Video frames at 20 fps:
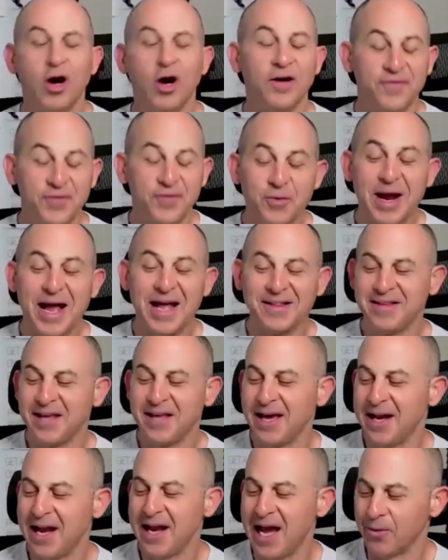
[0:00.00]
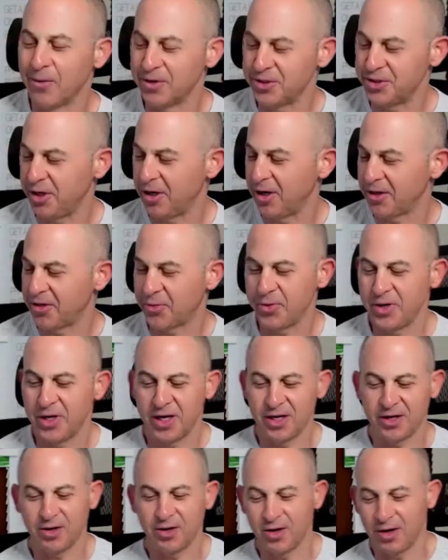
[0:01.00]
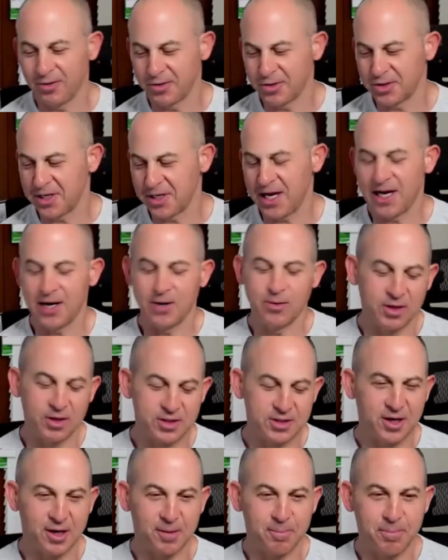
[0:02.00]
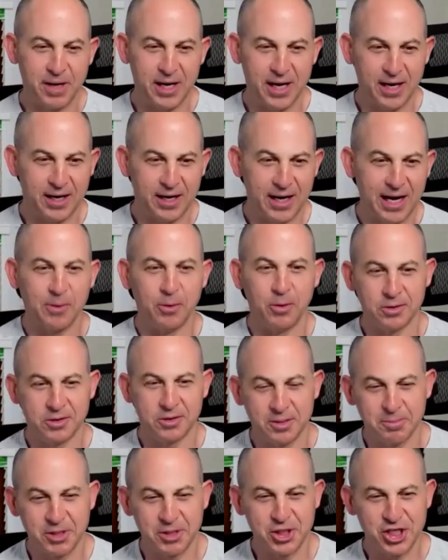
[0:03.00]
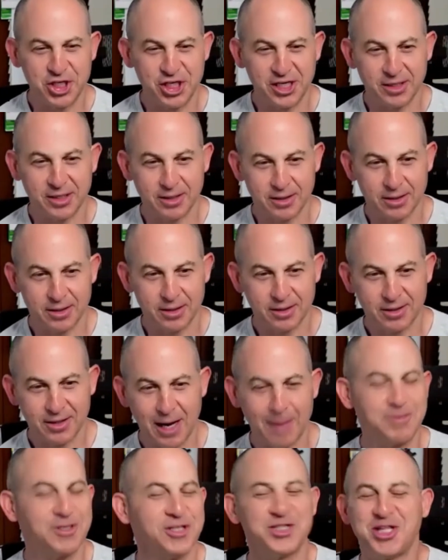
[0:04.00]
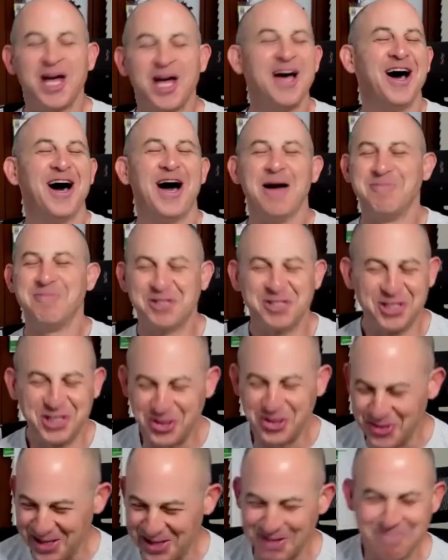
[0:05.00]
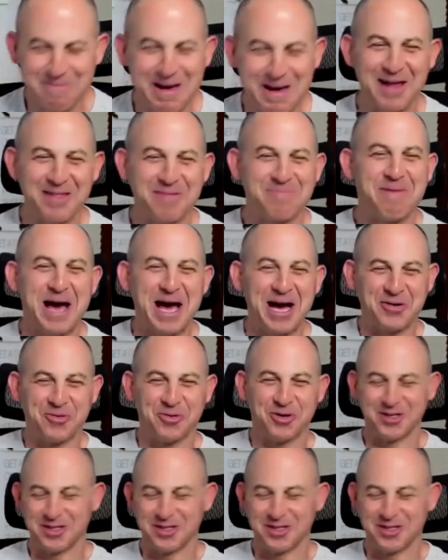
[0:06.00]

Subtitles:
you ran 10 hours, you got $300 an hour. It's not bad. How old's the machine? I'm just doing the math backwards.